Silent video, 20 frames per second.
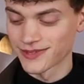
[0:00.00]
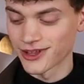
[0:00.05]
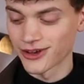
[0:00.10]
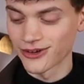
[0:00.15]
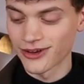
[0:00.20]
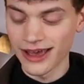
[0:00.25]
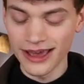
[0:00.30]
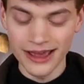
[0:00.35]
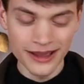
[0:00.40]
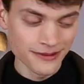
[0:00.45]

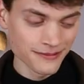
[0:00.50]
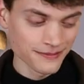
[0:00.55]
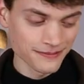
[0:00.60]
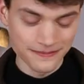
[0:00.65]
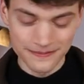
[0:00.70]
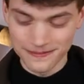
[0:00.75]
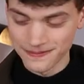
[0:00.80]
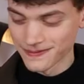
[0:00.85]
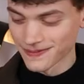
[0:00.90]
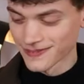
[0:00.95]
Okay?
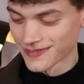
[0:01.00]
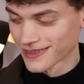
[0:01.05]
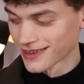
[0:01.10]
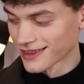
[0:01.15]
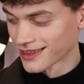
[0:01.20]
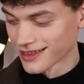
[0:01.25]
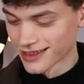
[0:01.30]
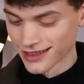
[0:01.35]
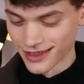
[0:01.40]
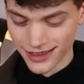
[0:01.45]

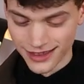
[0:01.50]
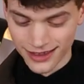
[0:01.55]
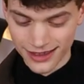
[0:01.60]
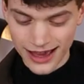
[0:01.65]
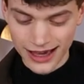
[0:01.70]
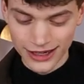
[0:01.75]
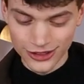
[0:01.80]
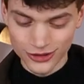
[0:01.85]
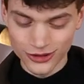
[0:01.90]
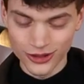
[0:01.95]

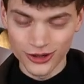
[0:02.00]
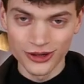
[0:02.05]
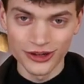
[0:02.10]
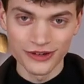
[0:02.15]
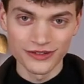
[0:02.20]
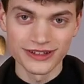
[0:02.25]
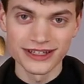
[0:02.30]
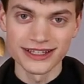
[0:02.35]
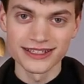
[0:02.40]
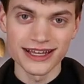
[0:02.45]
I don't know
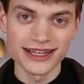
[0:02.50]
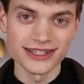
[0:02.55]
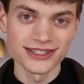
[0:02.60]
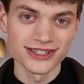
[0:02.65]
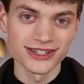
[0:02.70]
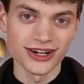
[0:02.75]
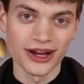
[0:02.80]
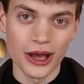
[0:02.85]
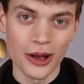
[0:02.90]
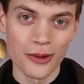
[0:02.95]
if these
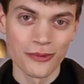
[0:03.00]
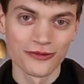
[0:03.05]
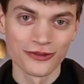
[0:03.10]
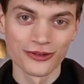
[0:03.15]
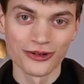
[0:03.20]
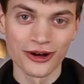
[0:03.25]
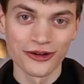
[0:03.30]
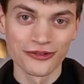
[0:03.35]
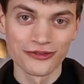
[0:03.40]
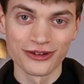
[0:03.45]
answers are
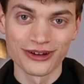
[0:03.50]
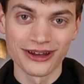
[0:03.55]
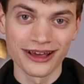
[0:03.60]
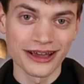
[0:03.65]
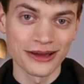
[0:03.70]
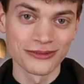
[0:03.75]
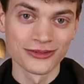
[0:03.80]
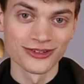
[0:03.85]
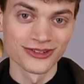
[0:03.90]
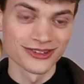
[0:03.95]
helpful. I feel
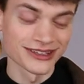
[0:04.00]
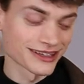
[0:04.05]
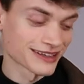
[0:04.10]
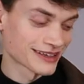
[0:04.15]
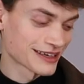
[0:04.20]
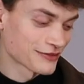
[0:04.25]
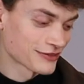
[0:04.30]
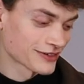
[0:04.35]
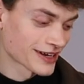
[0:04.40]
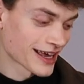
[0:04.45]
like I'm not
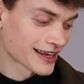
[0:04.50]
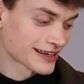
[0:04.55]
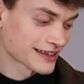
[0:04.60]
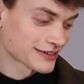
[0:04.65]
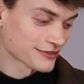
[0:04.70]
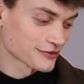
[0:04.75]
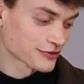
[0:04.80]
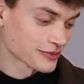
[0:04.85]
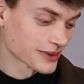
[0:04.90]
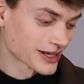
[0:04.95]
giving any
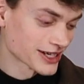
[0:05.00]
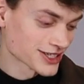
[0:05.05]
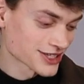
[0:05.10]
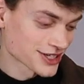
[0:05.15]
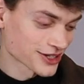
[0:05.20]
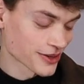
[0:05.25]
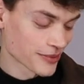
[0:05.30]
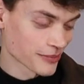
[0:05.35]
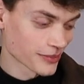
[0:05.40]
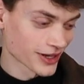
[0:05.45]

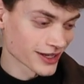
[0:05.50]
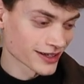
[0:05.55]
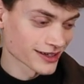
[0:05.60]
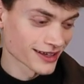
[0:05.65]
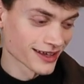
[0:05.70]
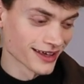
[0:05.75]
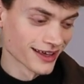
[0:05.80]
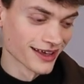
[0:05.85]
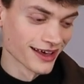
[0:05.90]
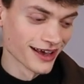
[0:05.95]
information,
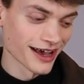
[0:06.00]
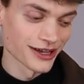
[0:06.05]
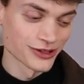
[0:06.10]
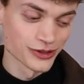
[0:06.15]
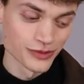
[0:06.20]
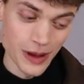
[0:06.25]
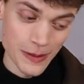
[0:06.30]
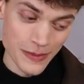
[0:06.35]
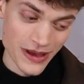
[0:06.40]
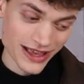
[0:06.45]
but I
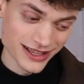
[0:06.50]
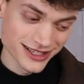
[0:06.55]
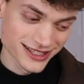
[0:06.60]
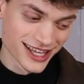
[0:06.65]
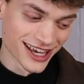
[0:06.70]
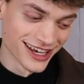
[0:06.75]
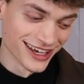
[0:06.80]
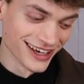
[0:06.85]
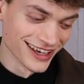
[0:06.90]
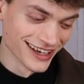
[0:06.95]
do my
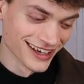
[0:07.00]
best.